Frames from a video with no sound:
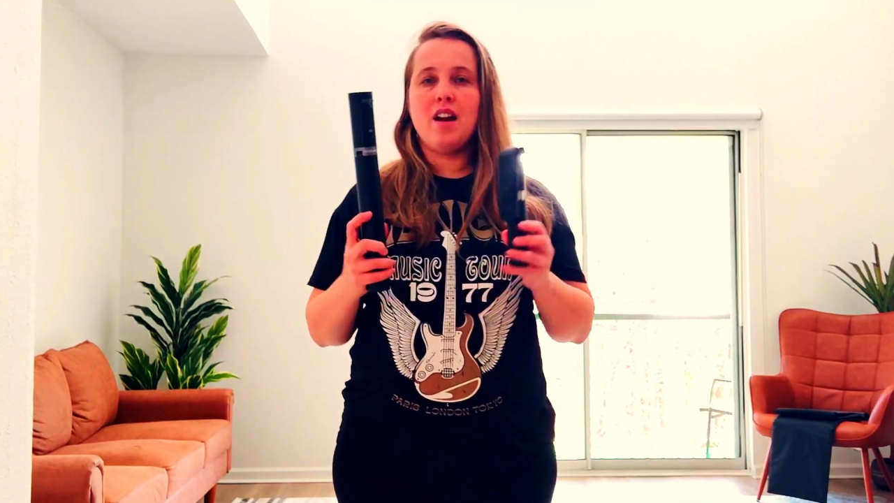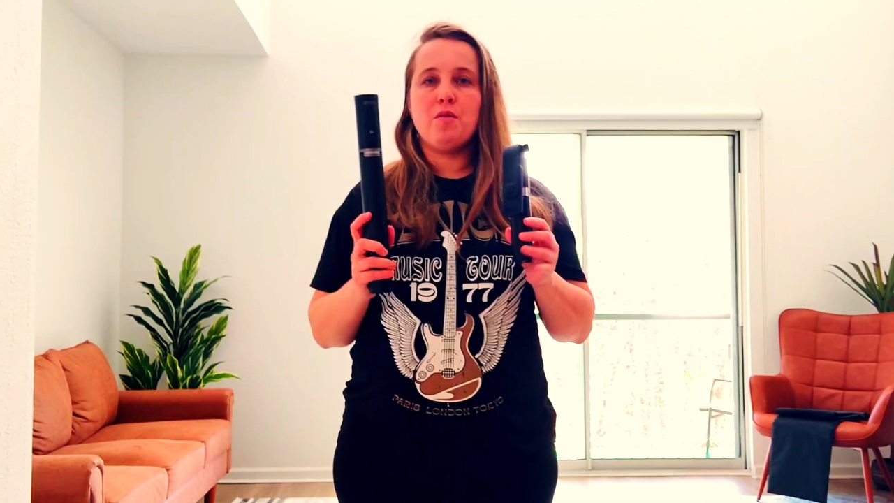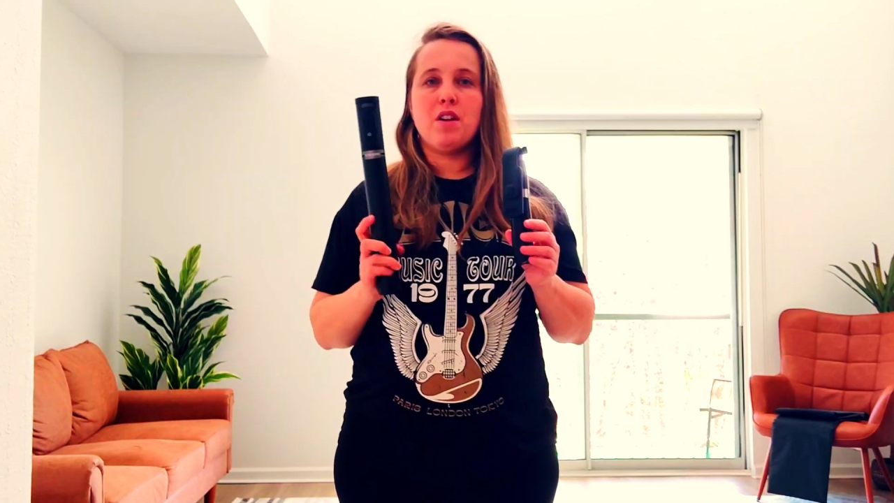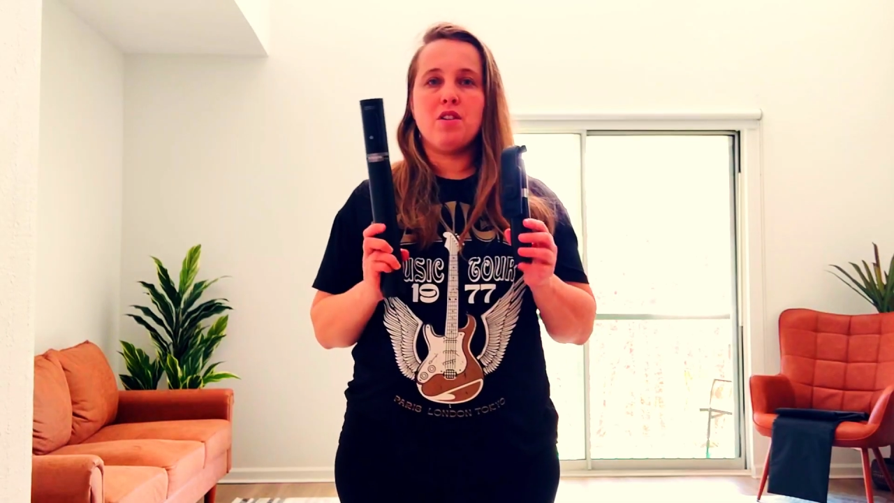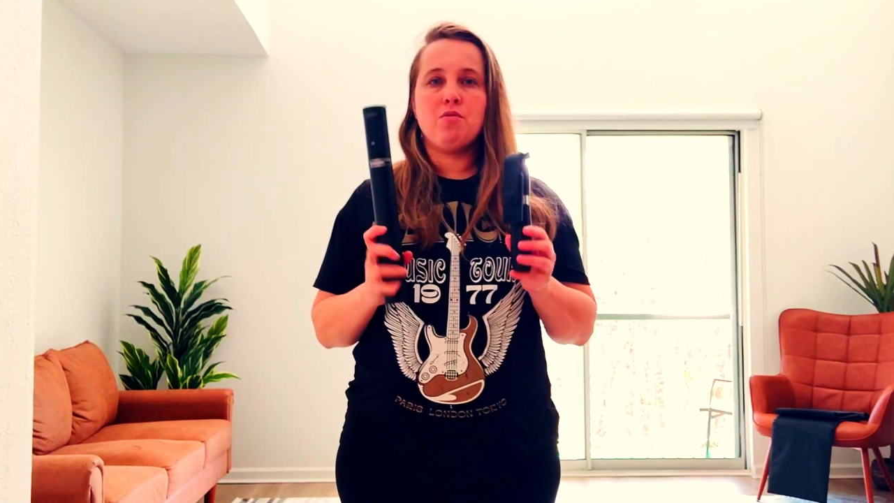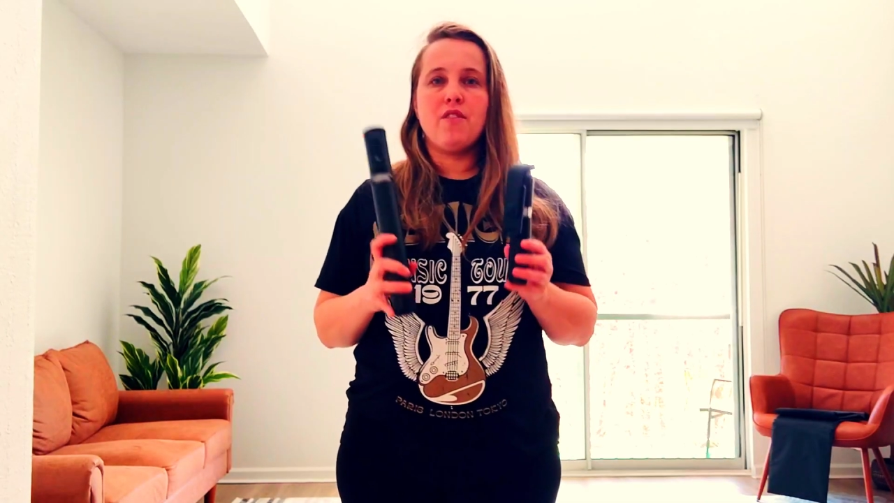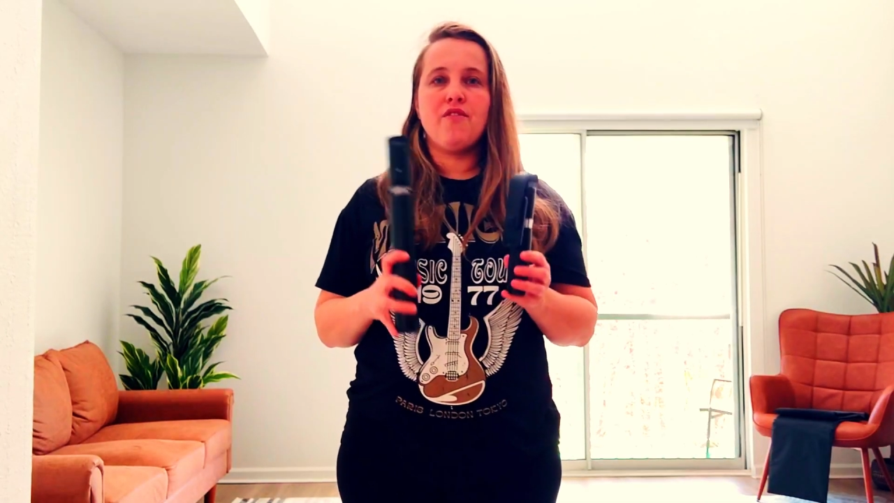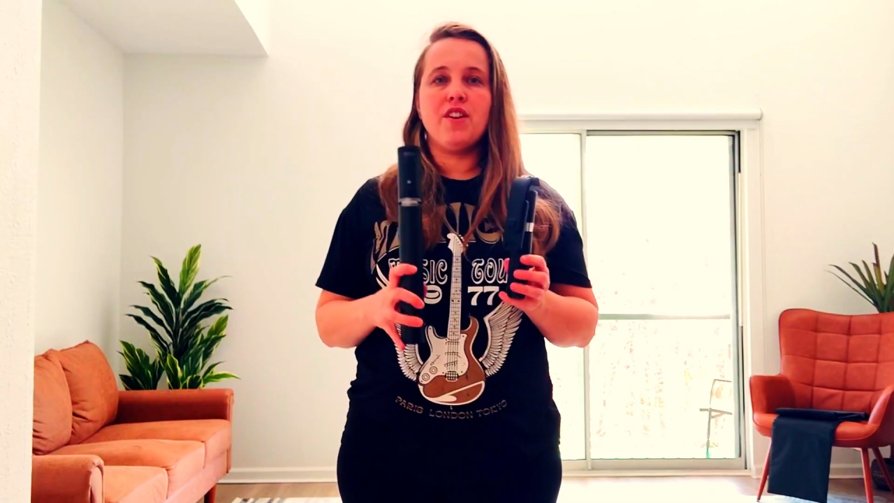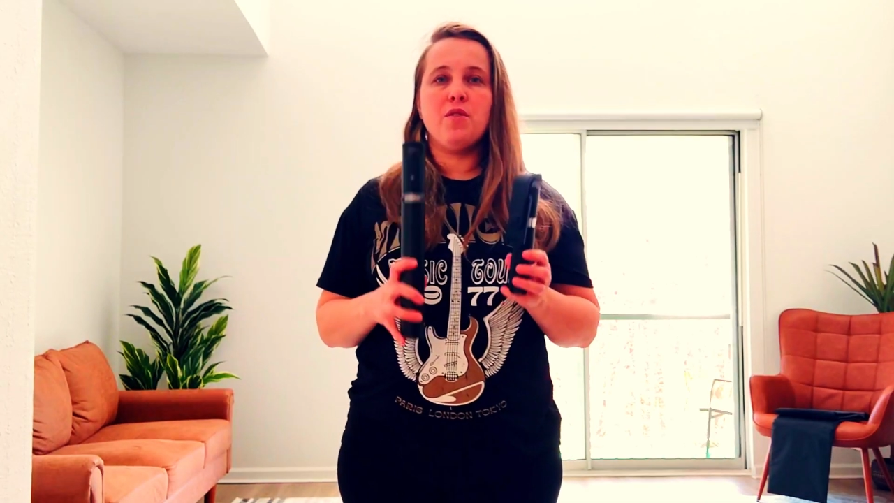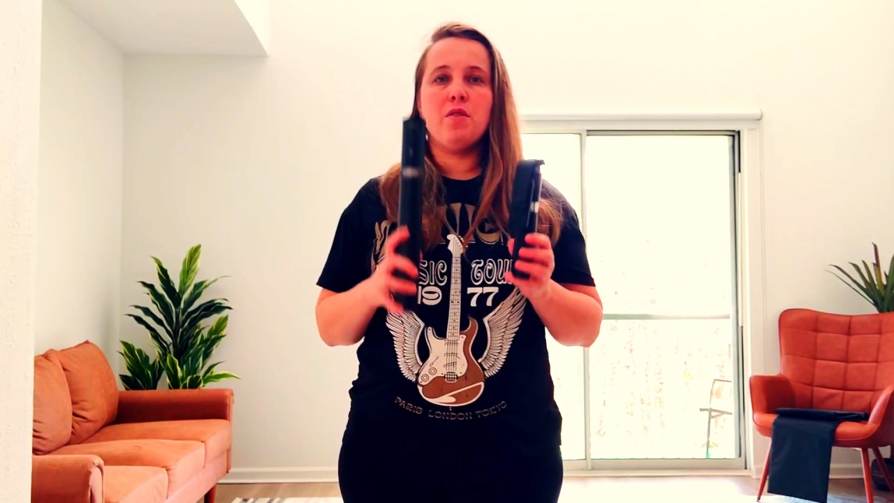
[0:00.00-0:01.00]
I want to
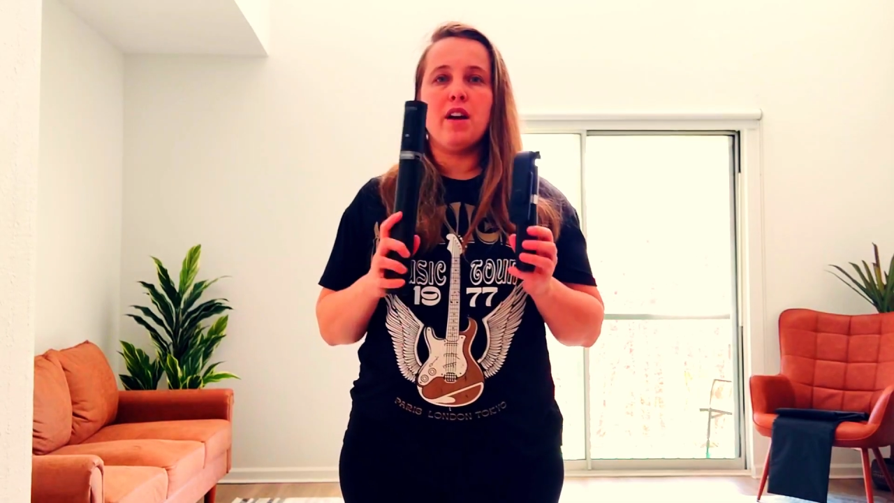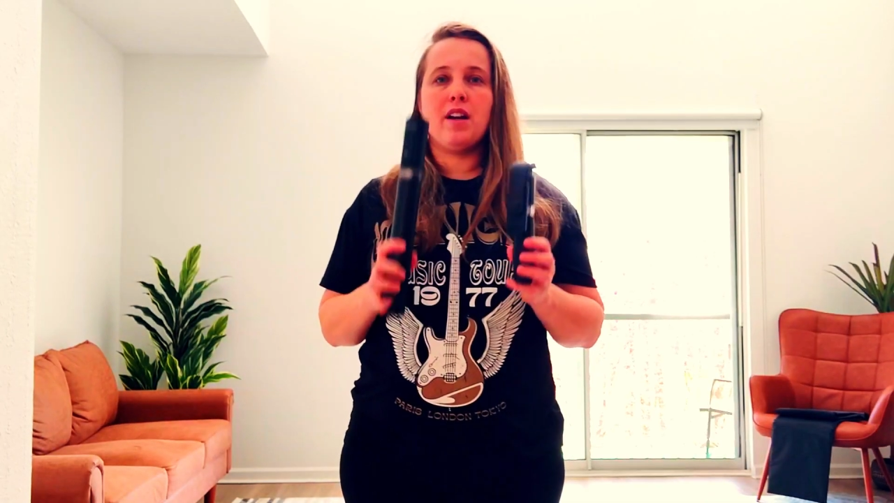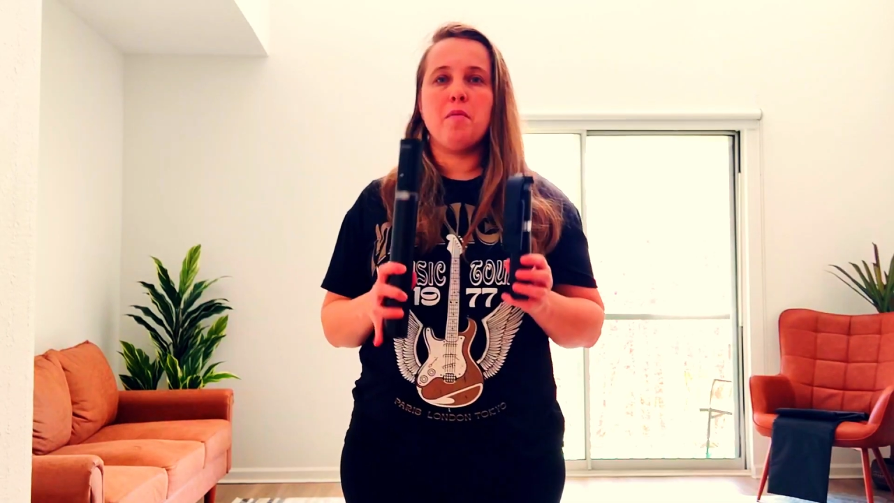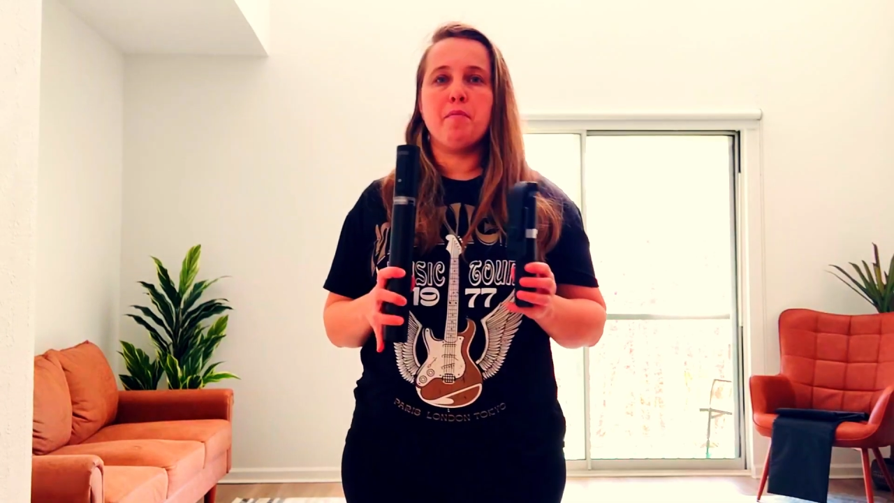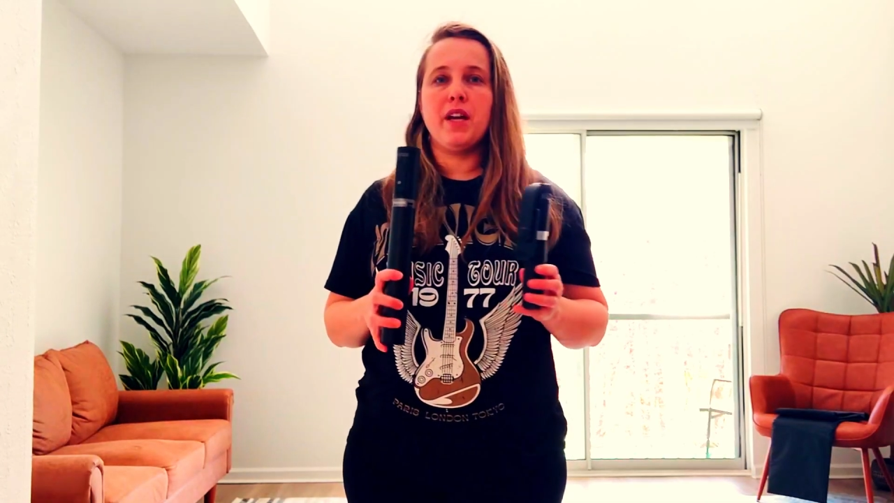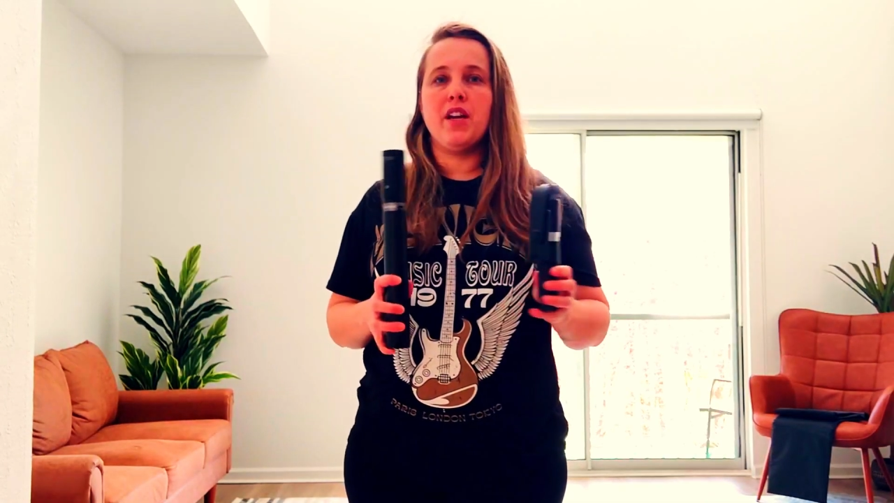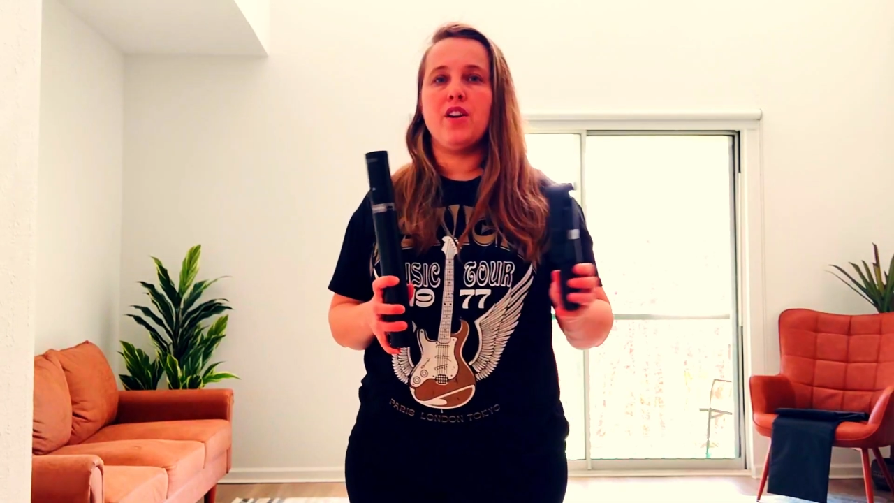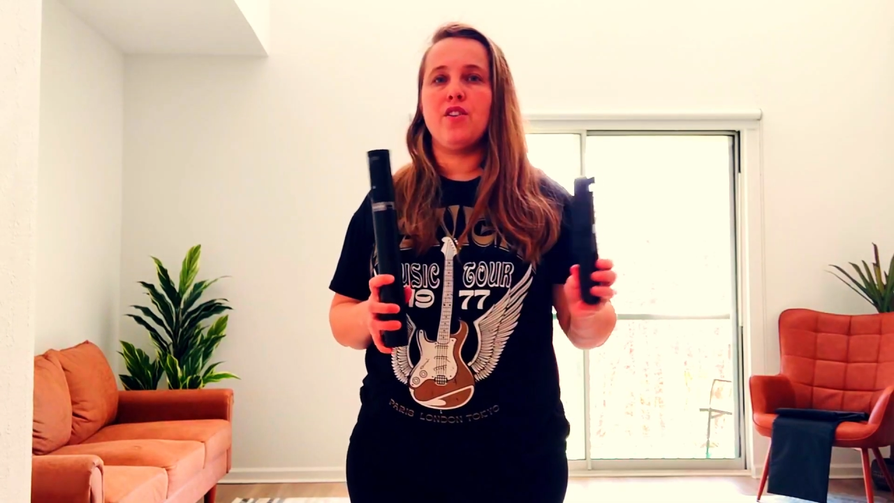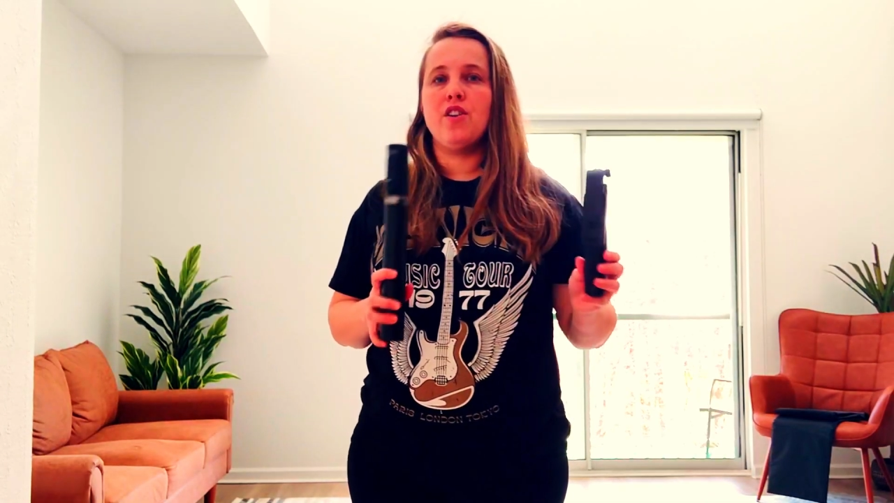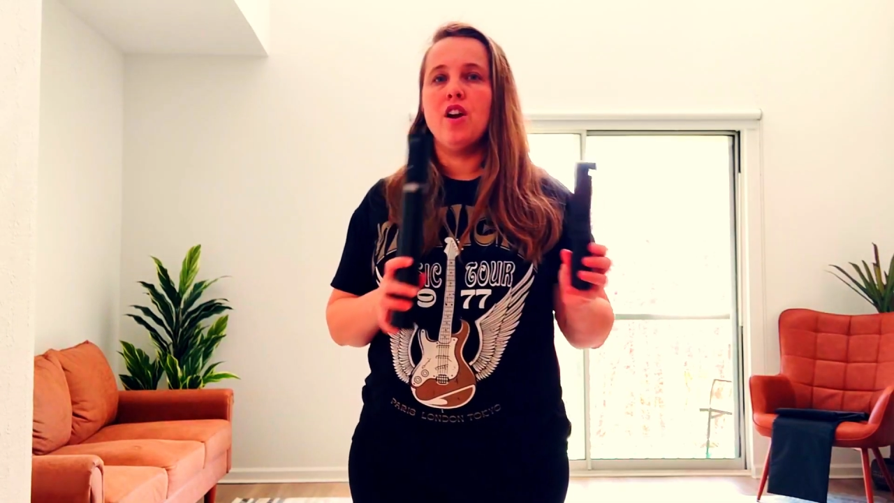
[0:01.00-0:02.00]
review and
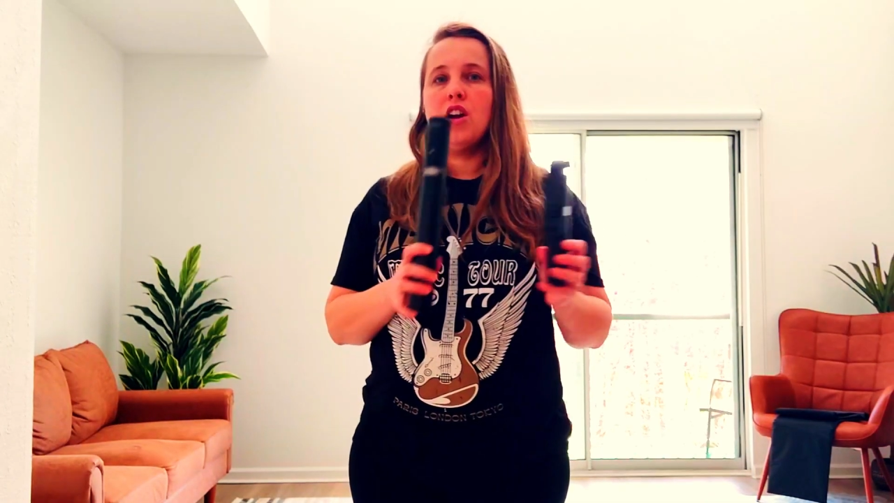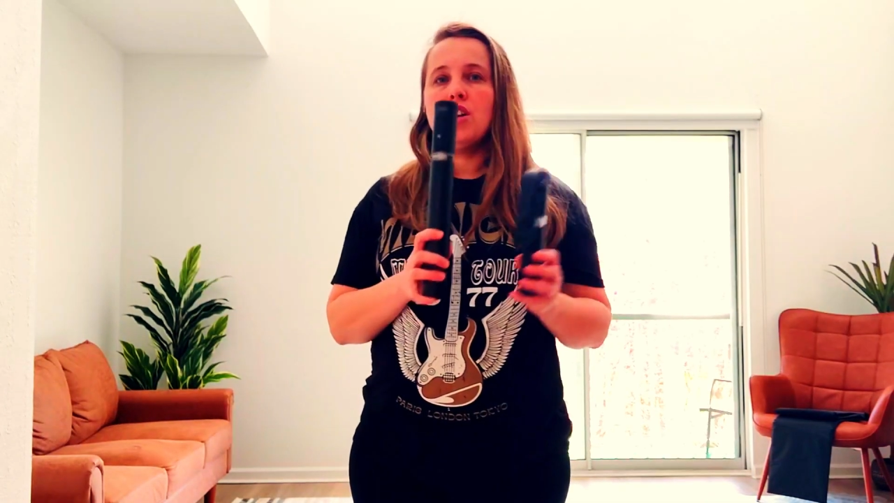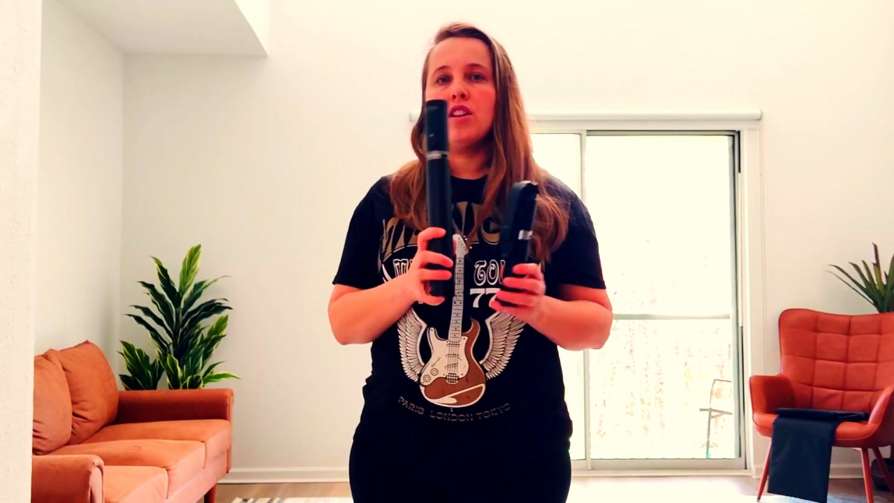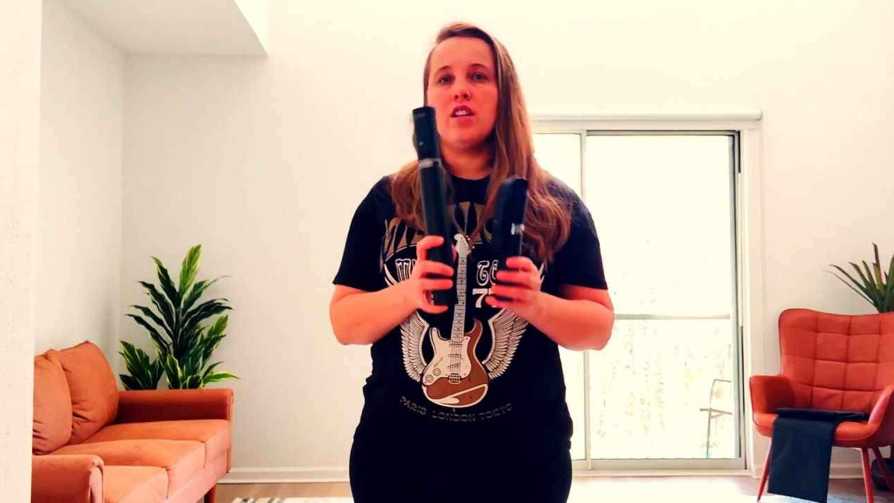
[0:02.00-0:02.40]
compare